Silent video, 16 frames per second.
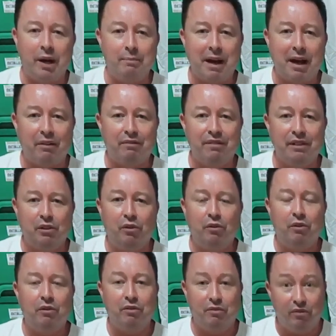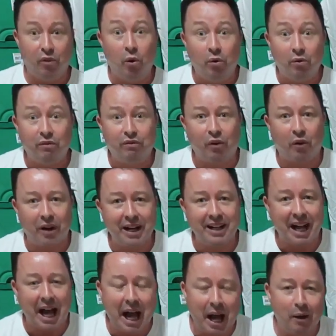Quite a mouthful full for
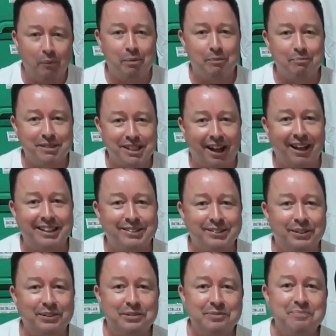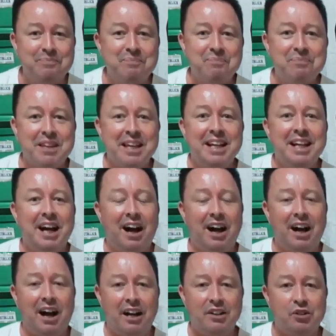an album title.
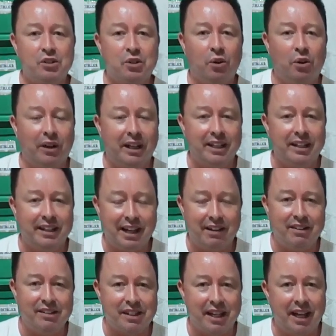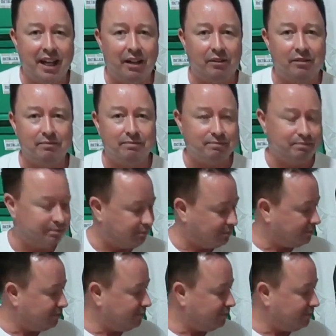I just call it There Is a Hell.